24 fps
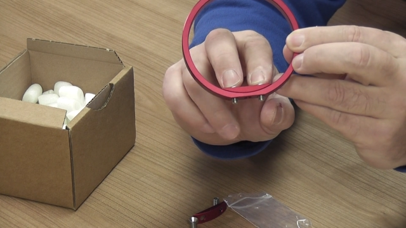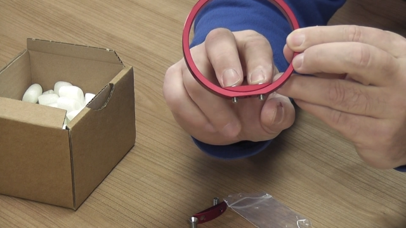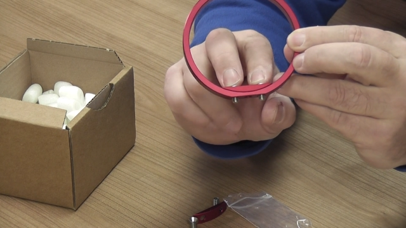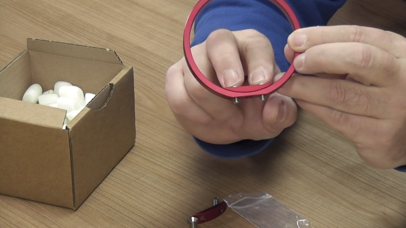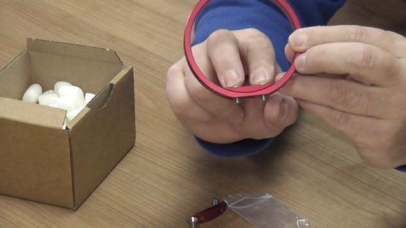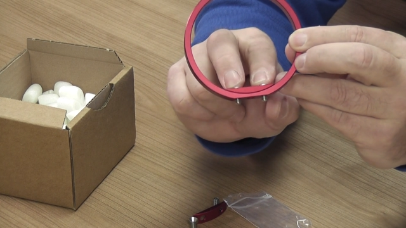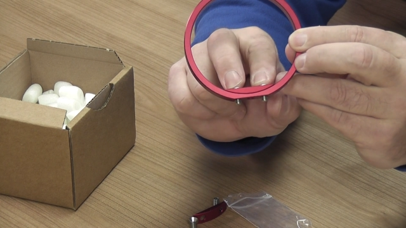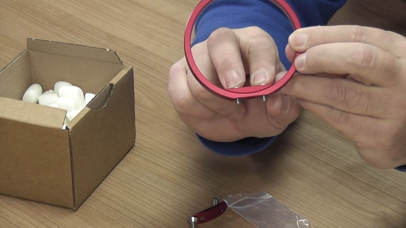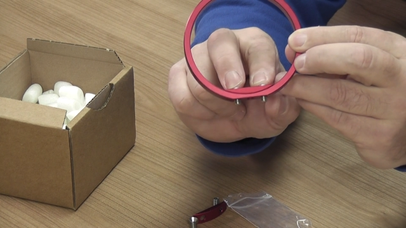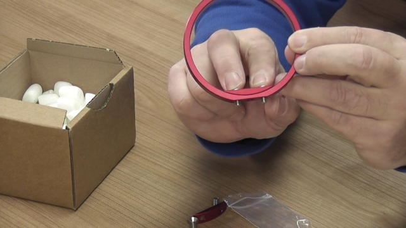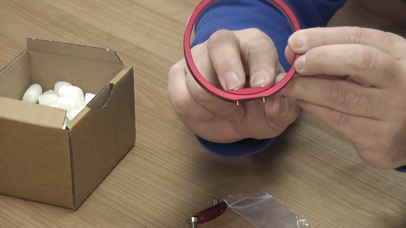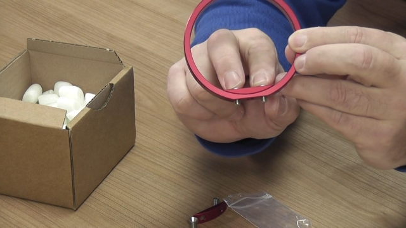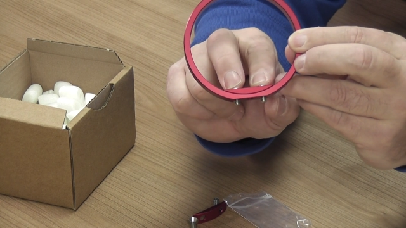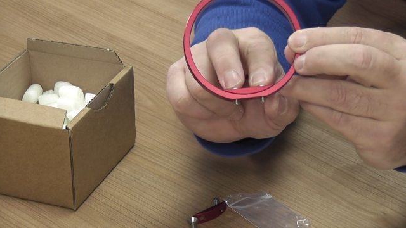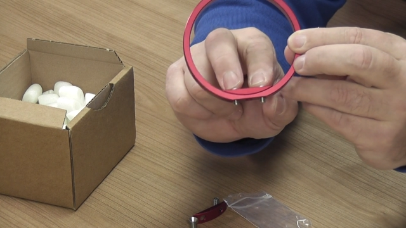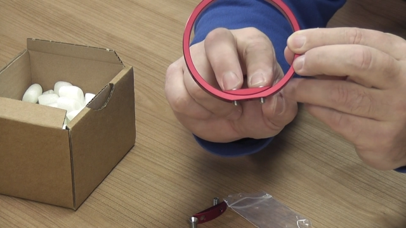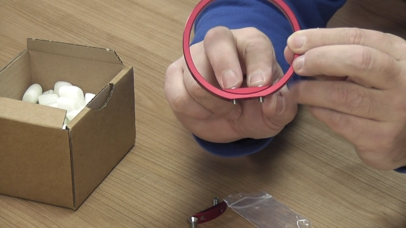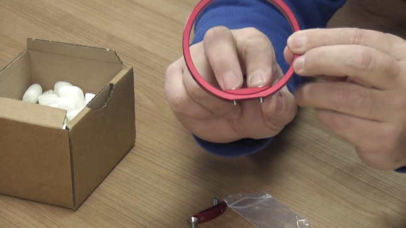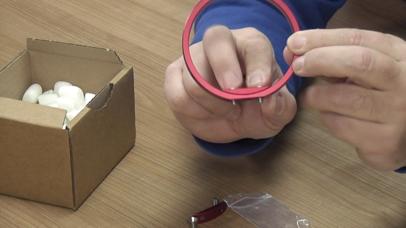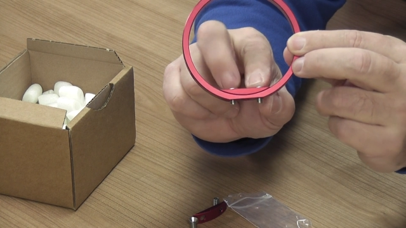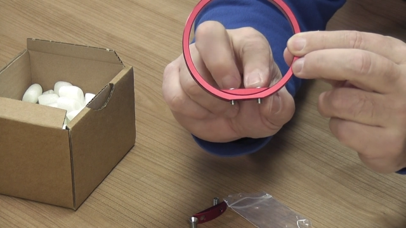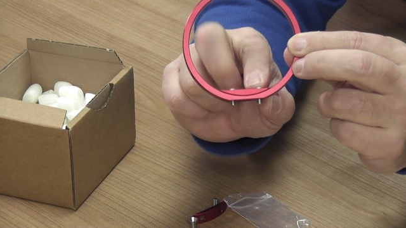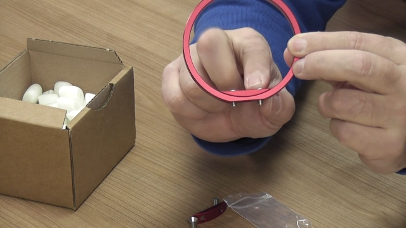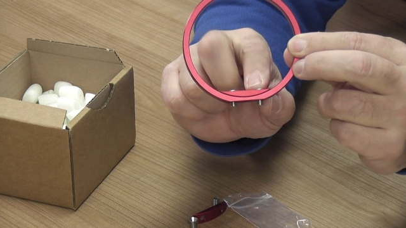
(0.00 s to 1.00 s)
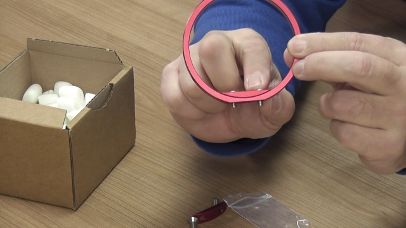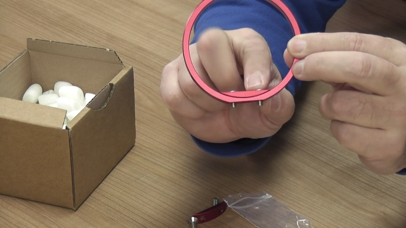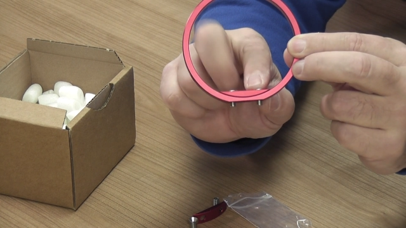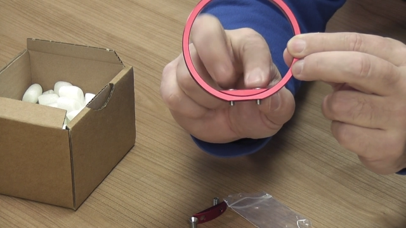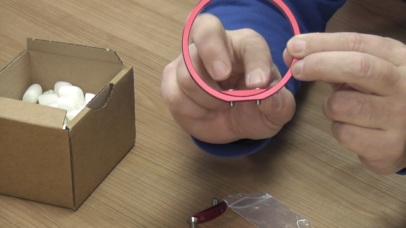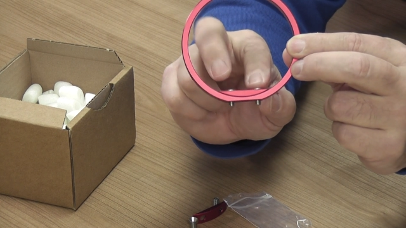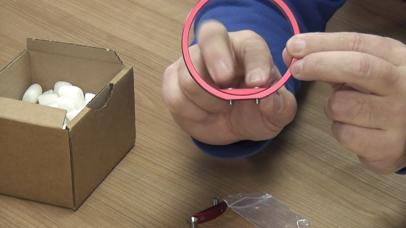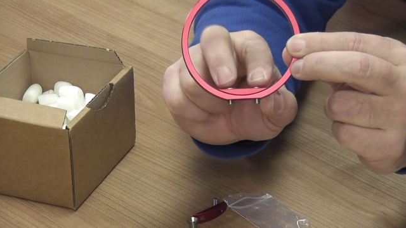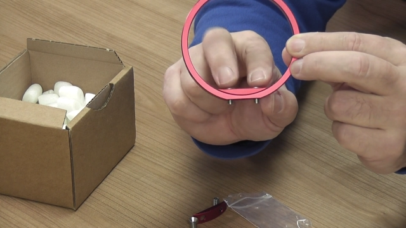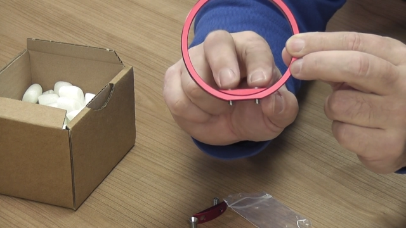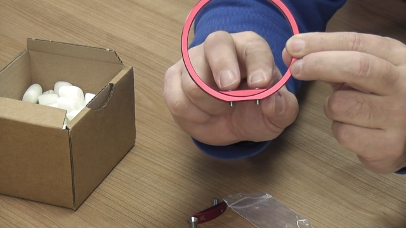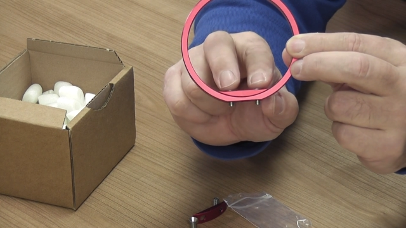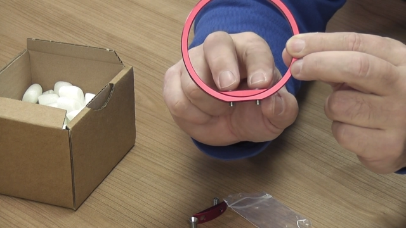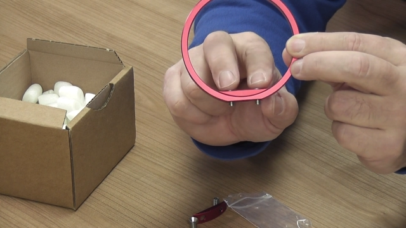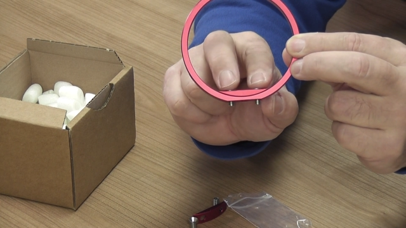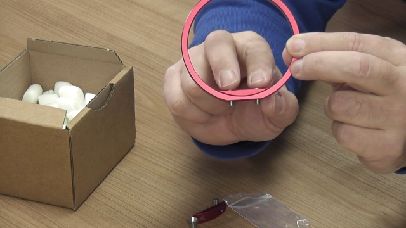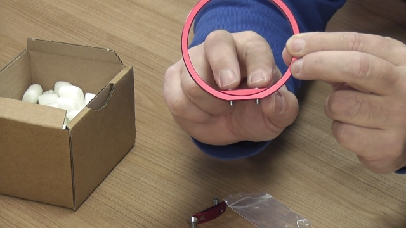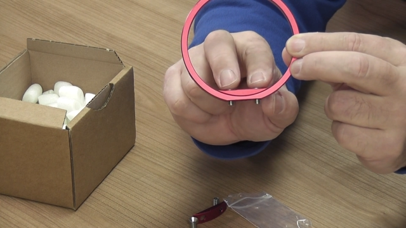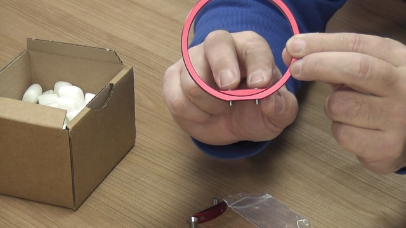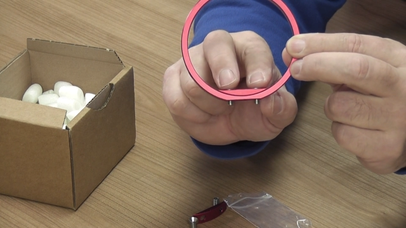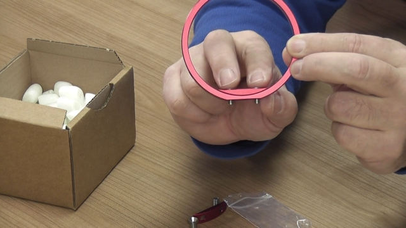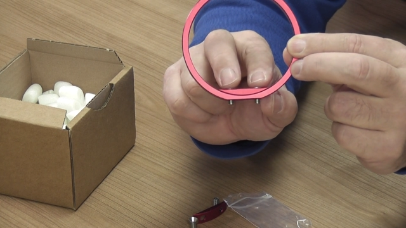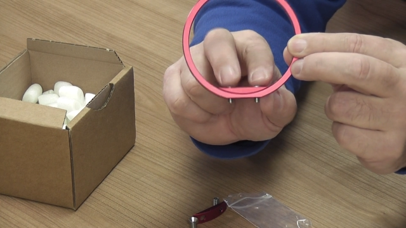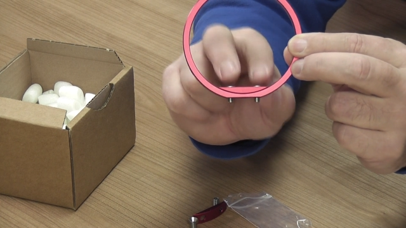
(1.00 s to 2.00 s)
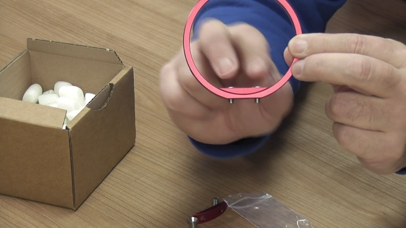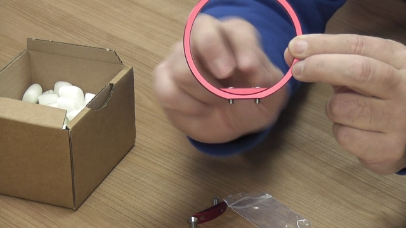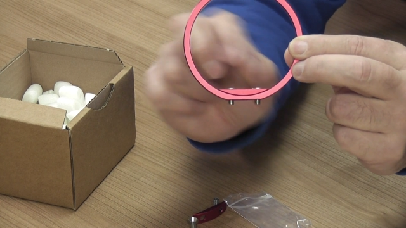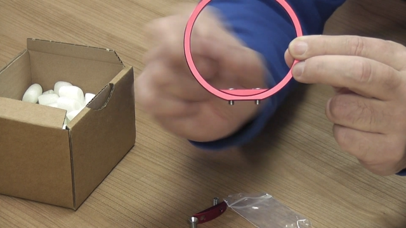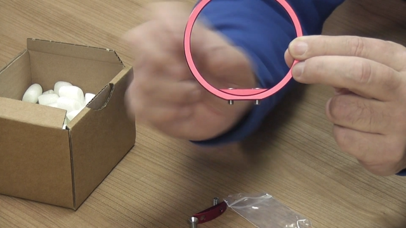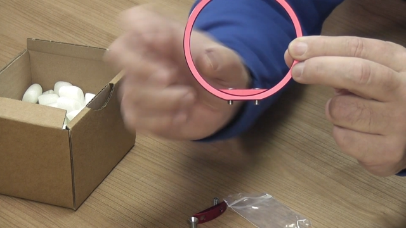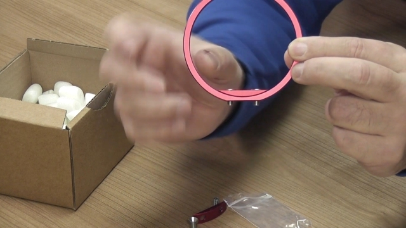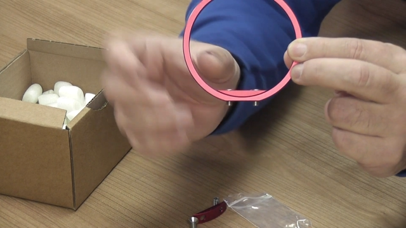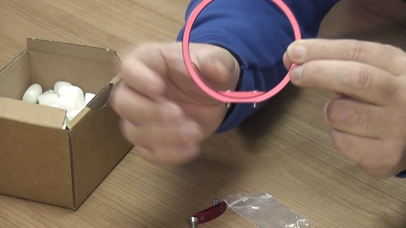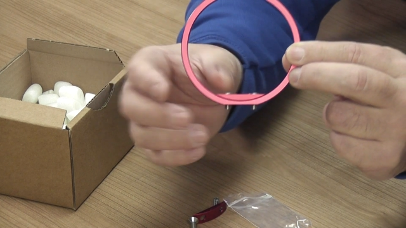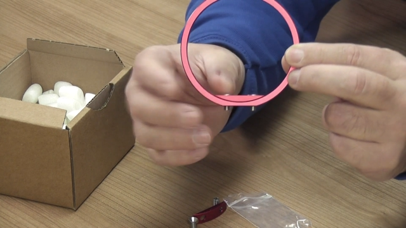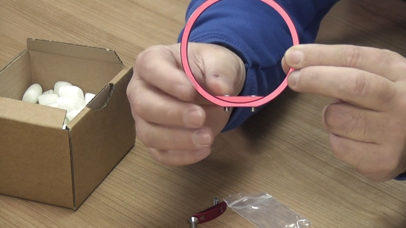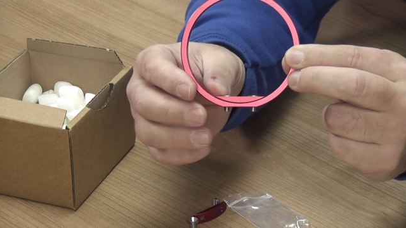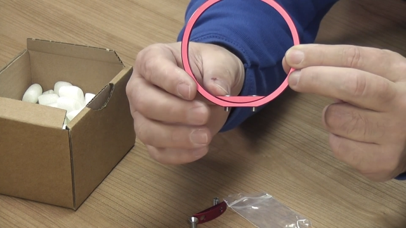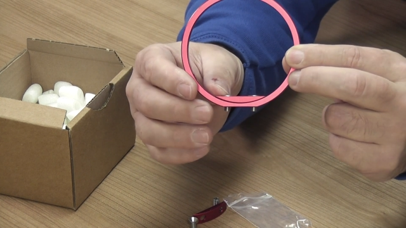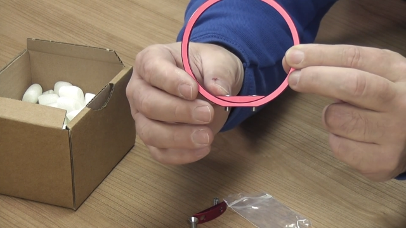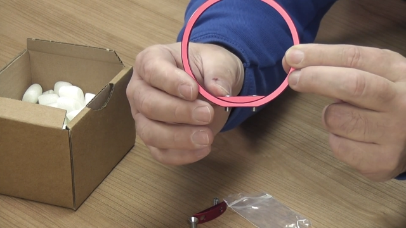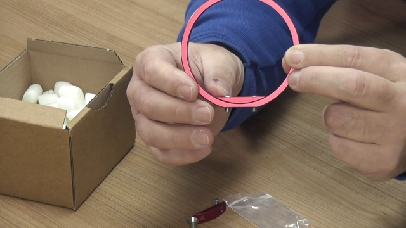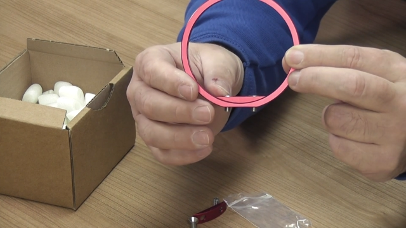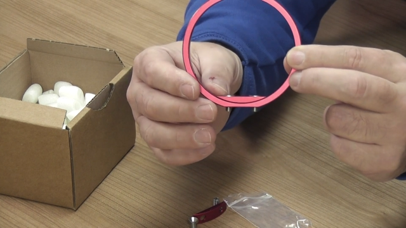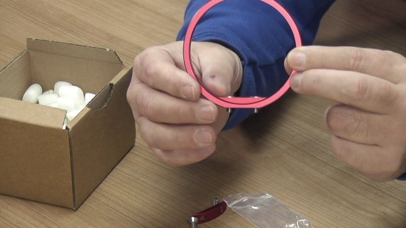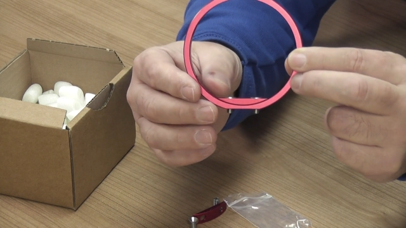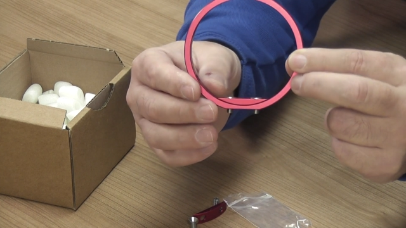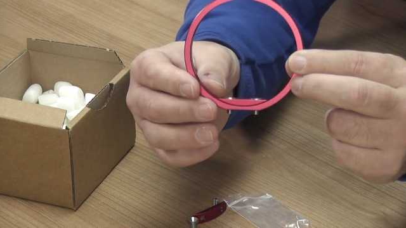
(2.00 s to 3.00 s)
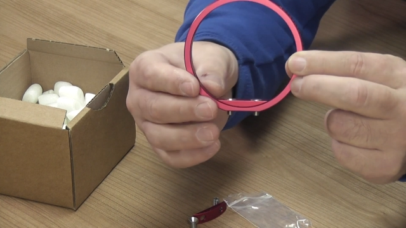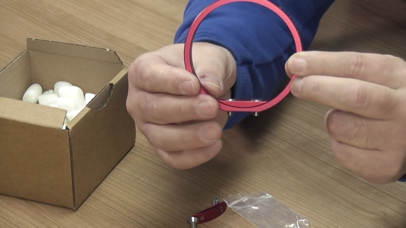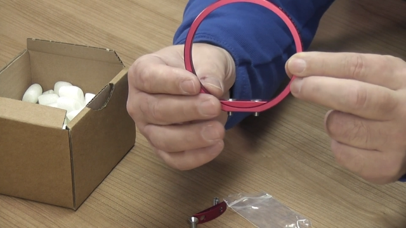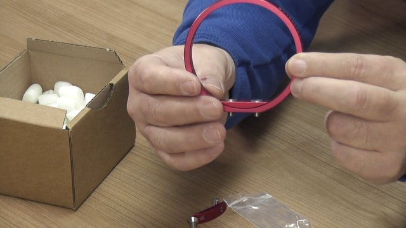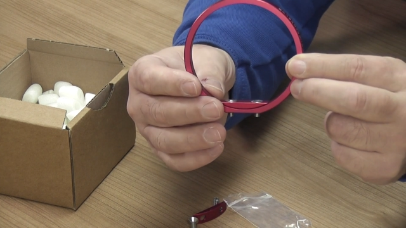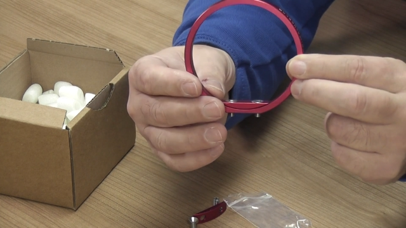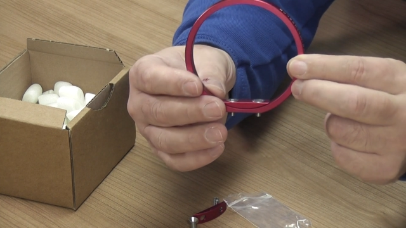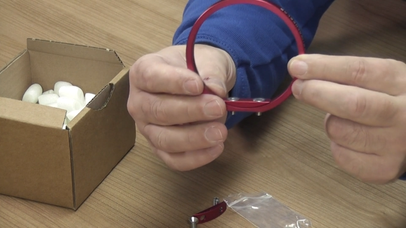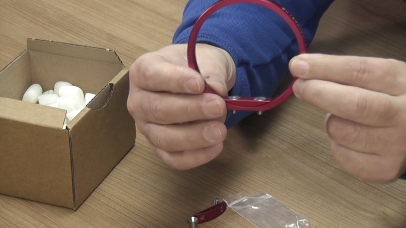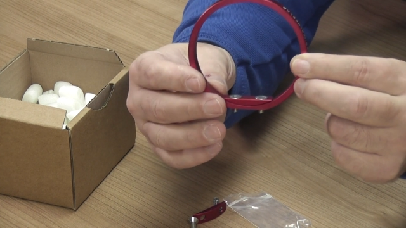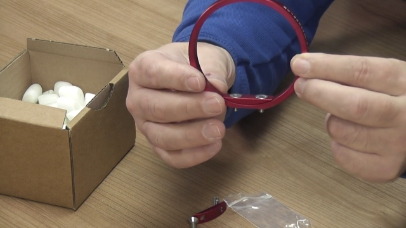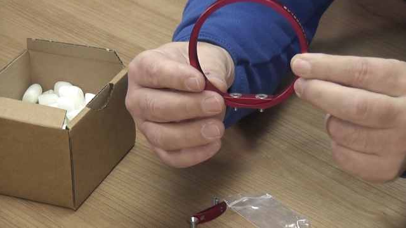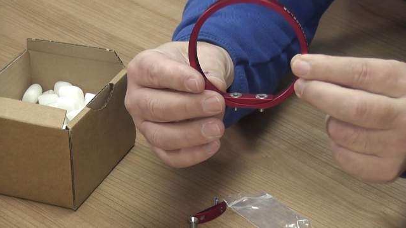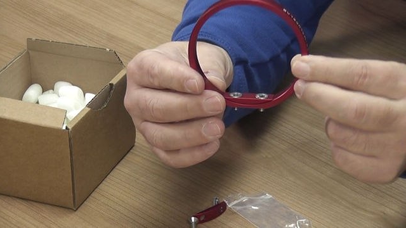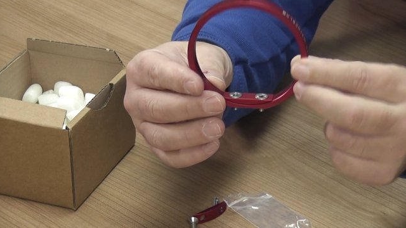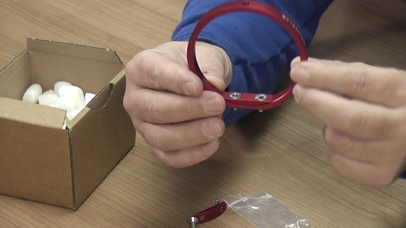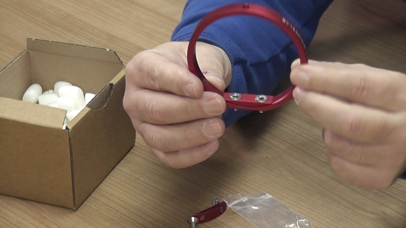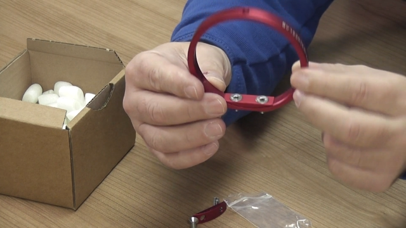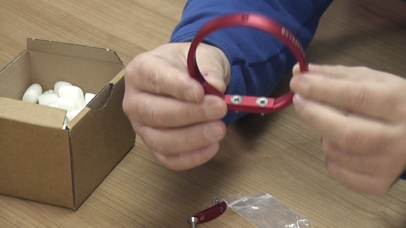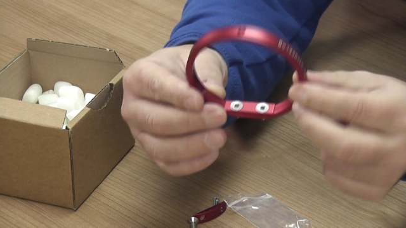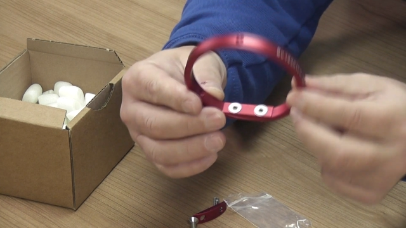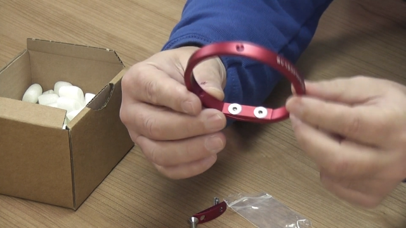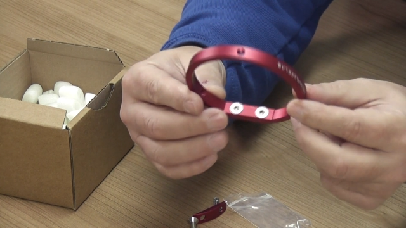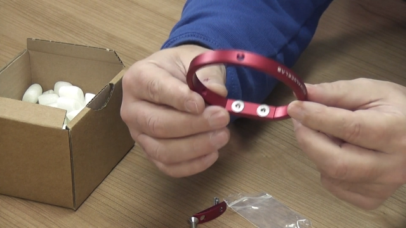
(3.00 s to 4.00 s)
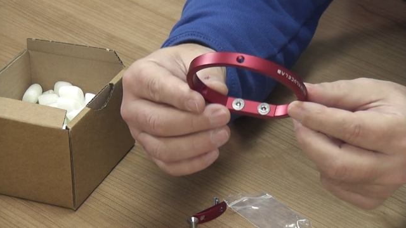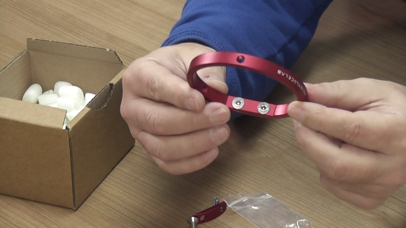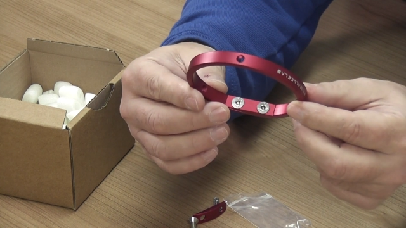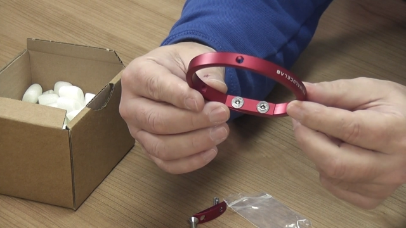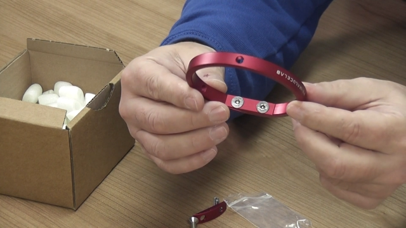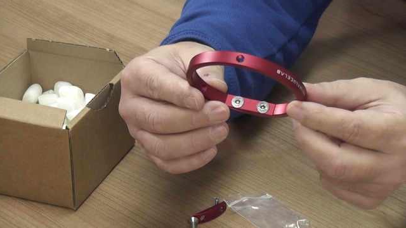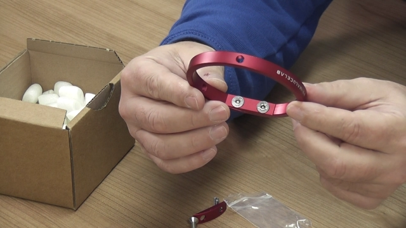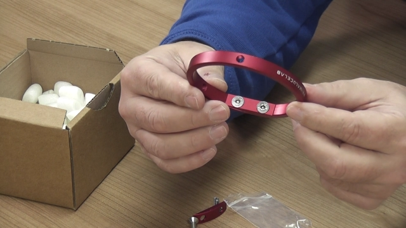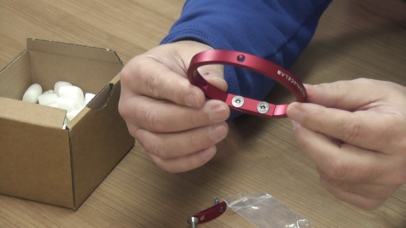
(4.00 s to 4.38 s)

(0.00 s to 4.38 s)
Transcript: No face is visible, so there are no lips to read.